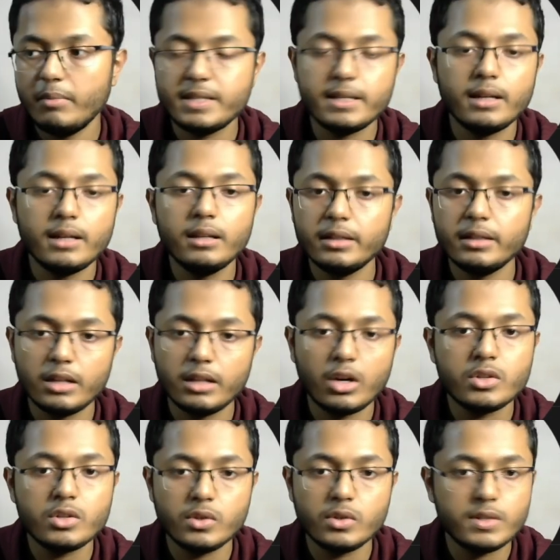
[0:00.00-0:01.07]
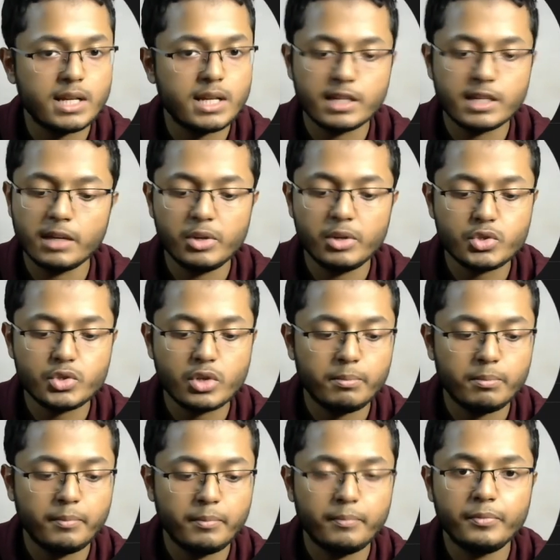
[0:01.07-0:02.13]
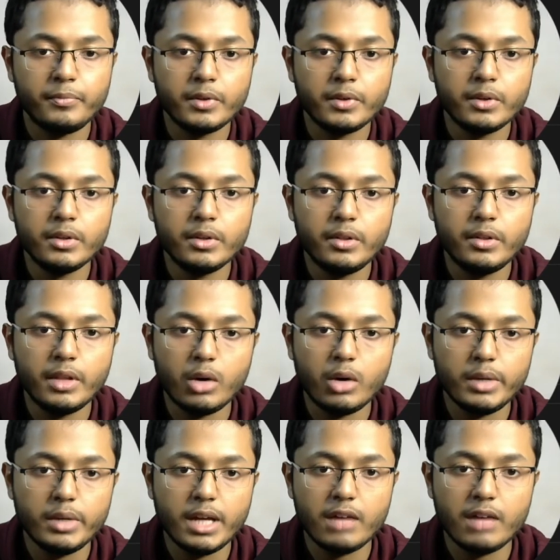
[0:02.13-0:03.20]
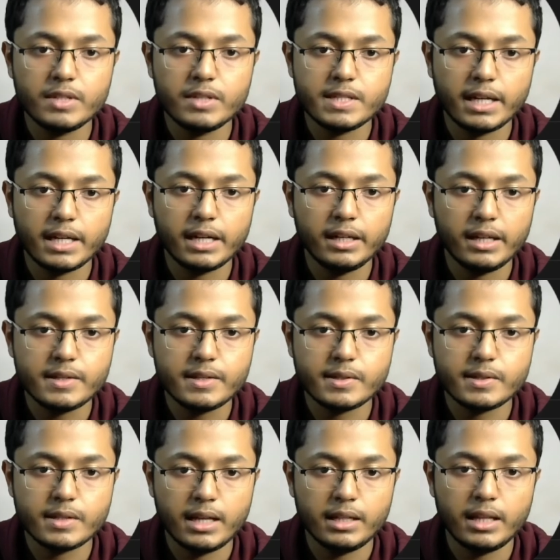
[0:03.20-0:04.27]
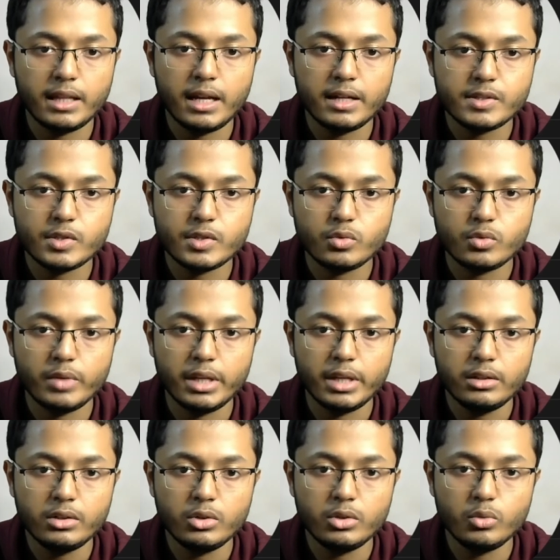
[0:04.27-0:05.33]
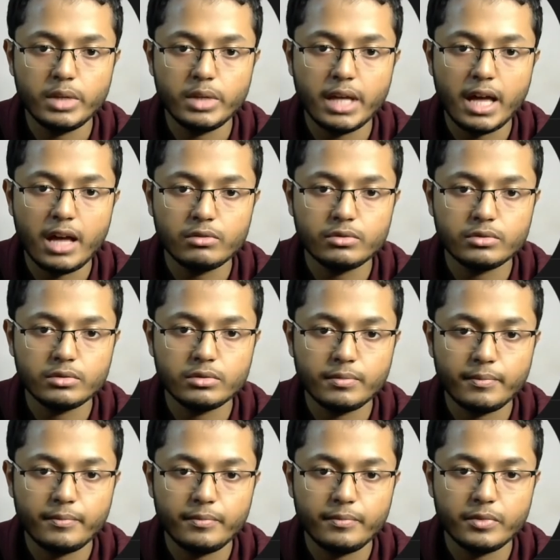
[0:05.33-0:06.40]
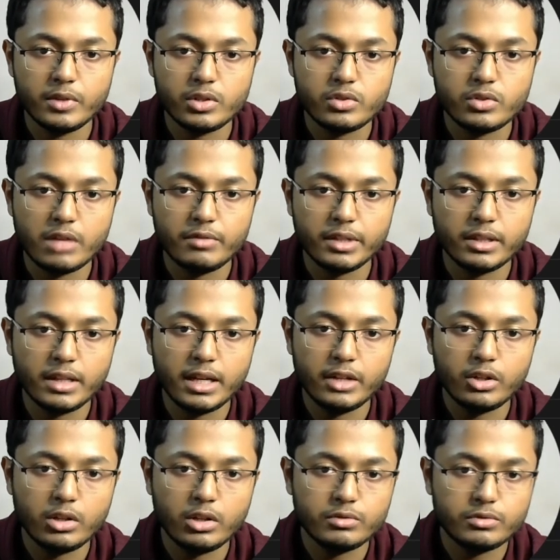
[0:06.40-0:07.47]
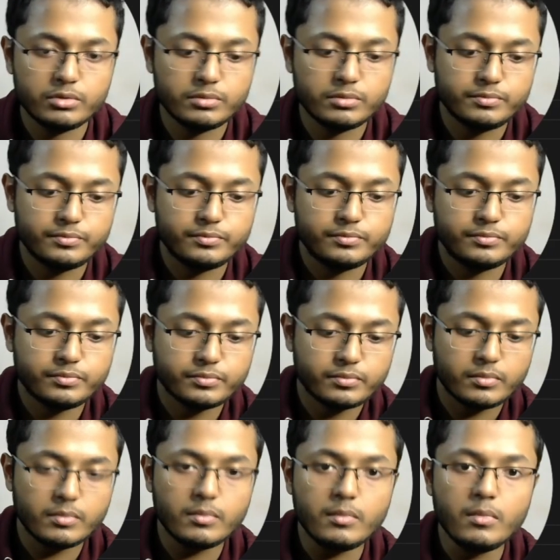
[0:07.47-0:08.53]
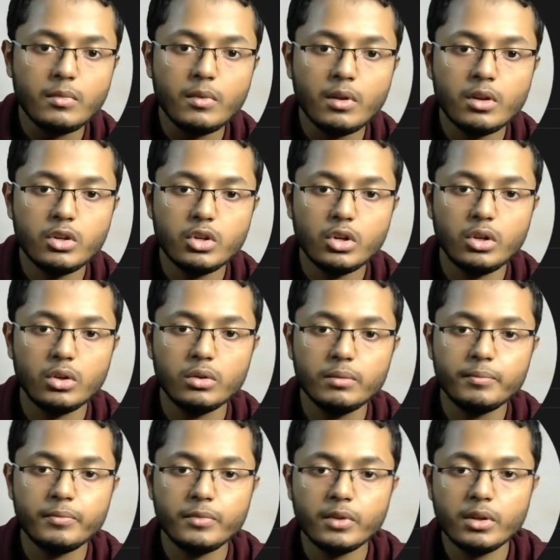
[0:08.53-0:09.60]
Basically, the console is asking me to stop. Now we have the second case, and that is when we have the traffic light of yellow.